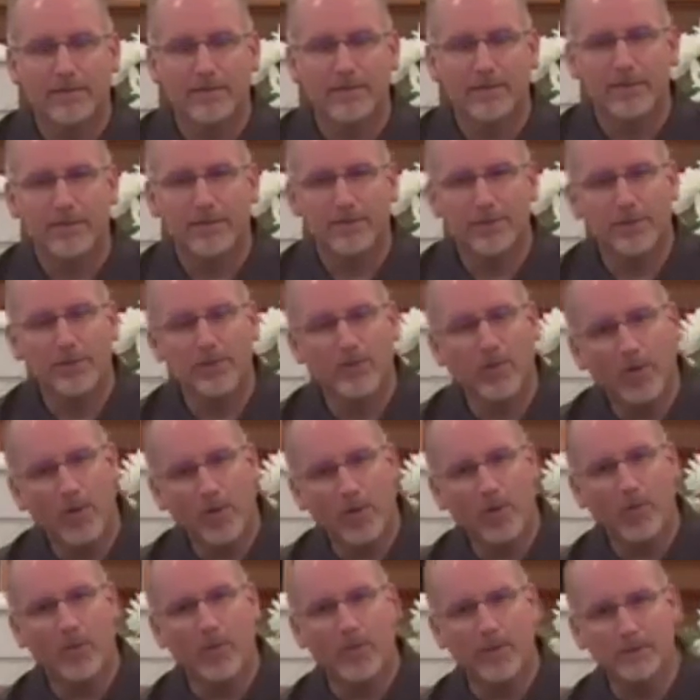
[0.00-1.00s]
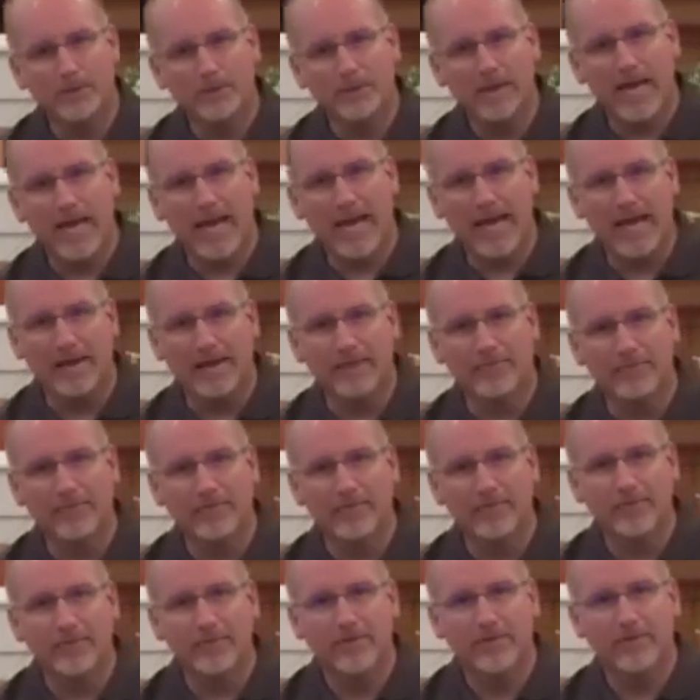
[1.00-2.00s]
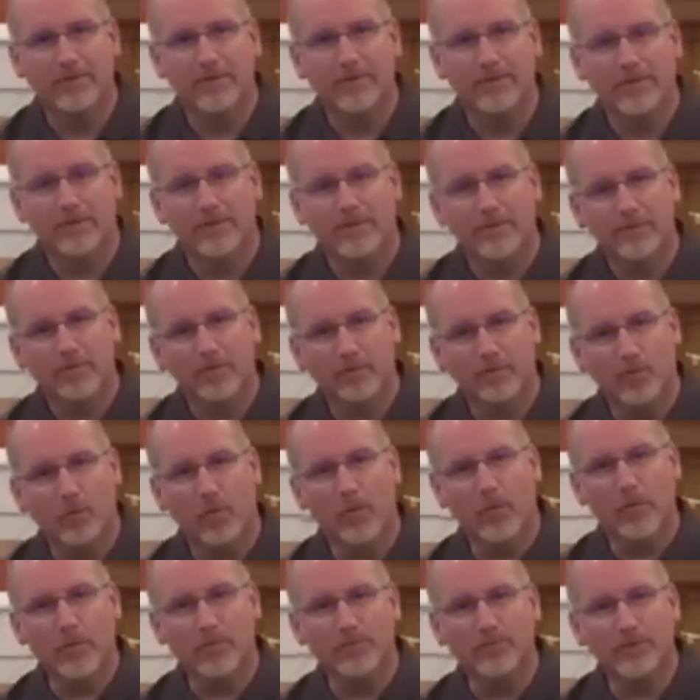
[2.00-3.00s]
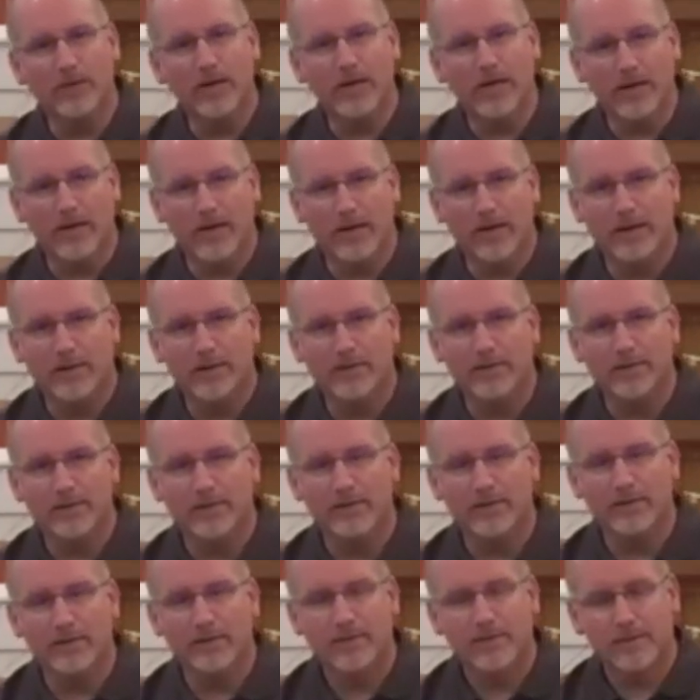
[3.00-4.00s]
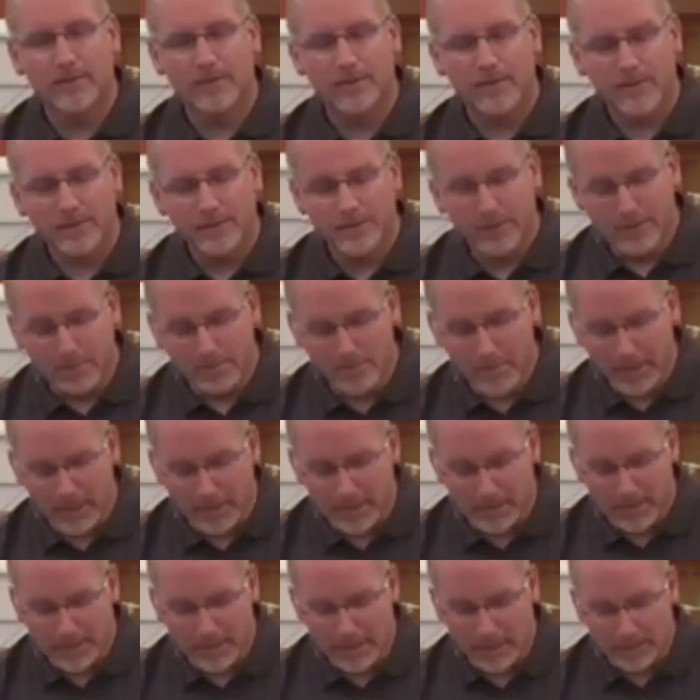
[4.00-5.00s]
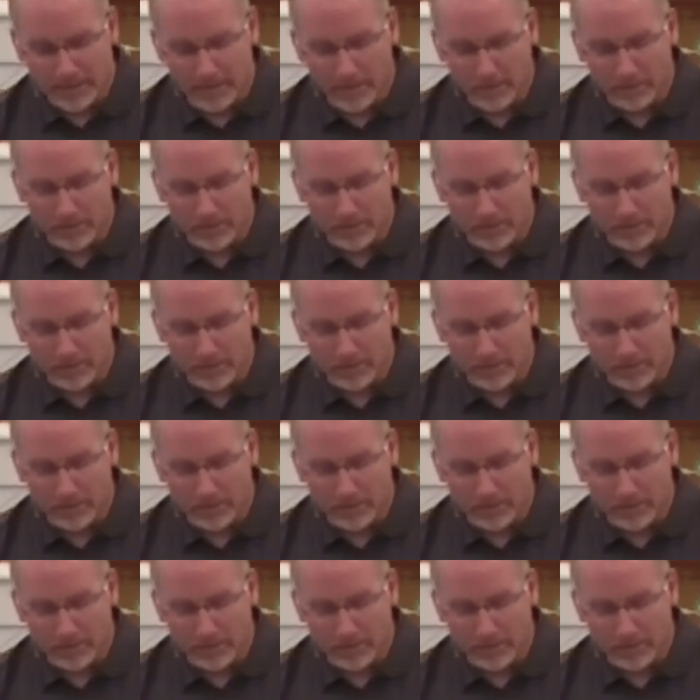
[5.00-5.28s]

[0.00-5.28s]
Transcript: you will always have the Word of God to meditate on.